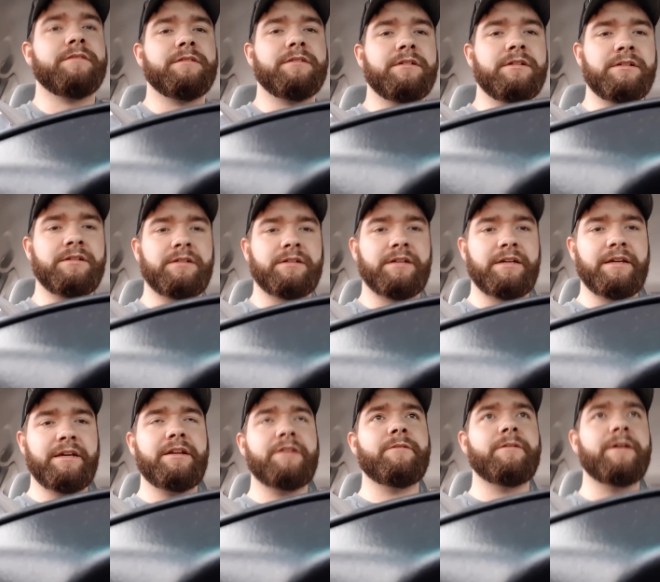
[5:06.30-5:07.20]
But
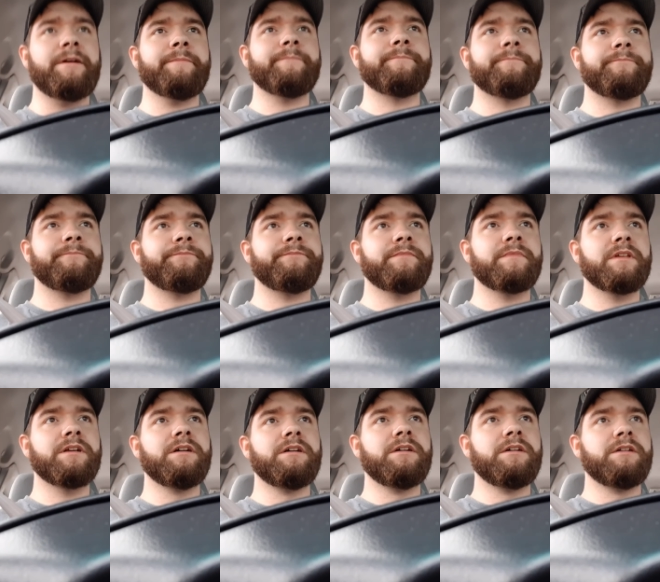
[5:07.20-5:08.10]
anyway,
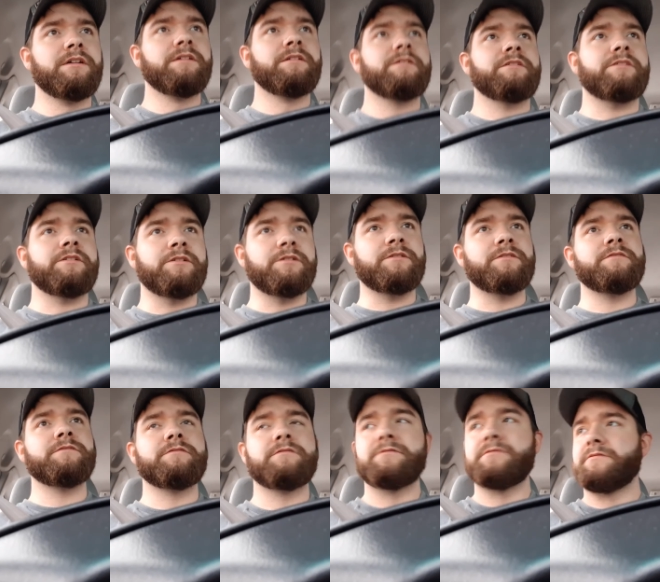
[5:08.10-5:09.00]
so
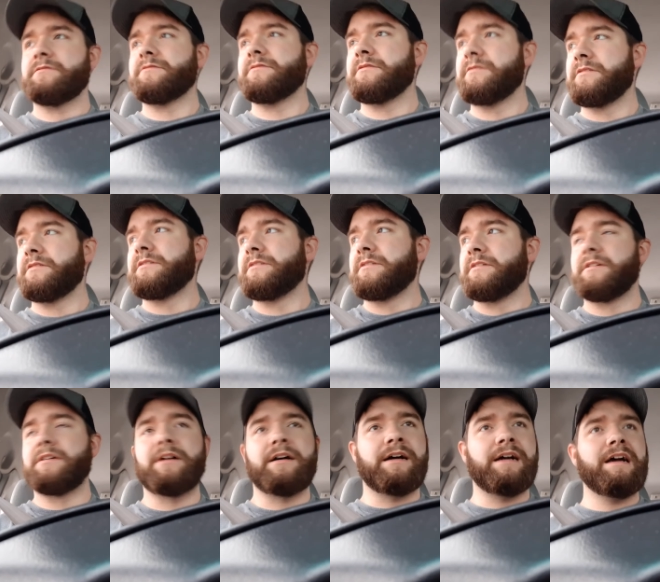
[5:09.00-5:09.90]

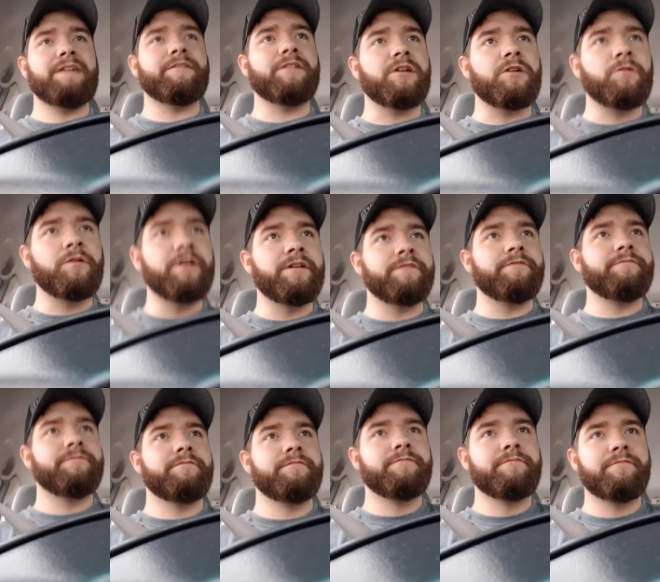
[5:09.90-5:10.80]
I haven't quit
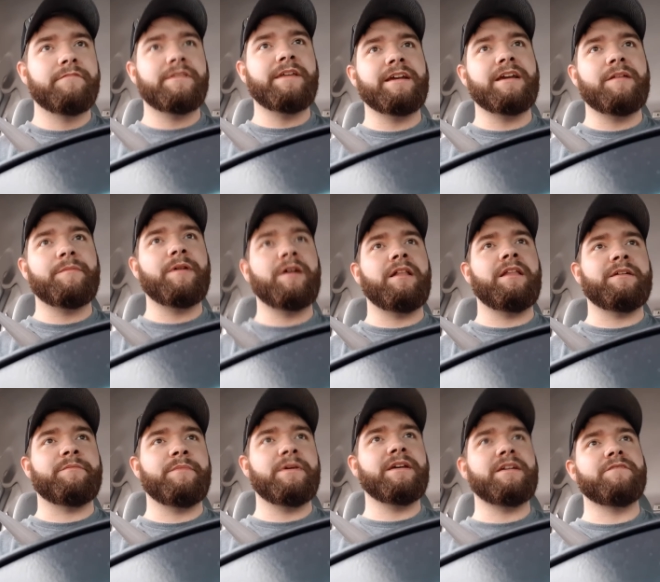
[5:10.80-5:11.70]
thinking about
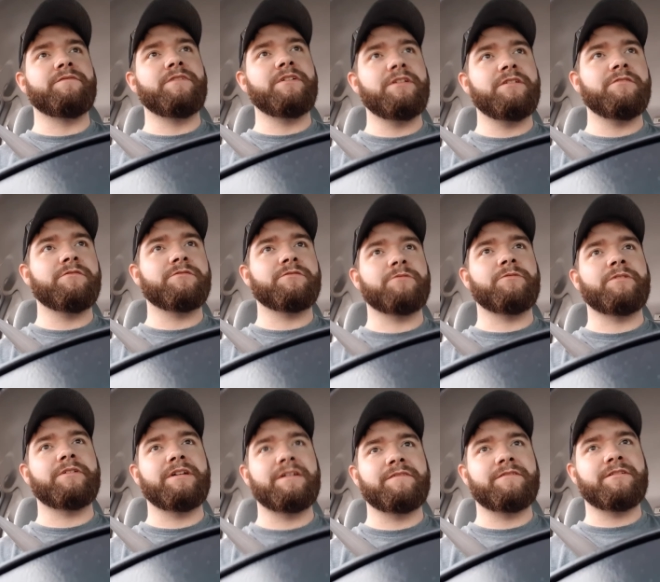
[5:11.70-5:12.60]
like making videos or
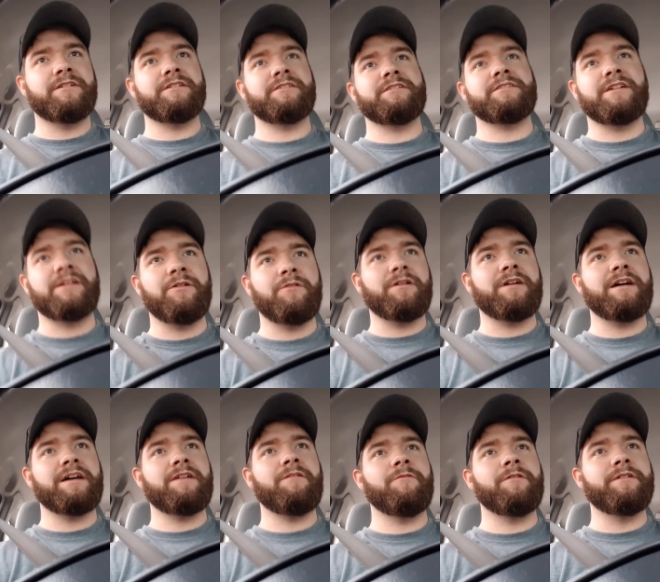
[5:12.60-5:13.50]
whatever. I know it
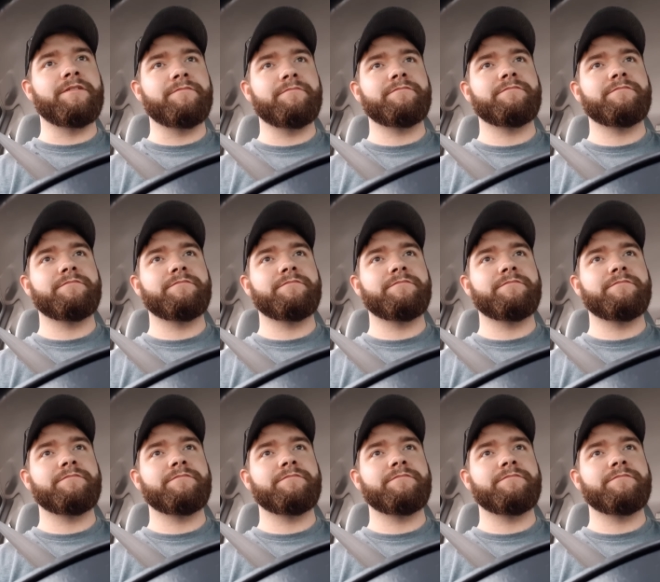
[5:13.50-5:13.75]
kind of went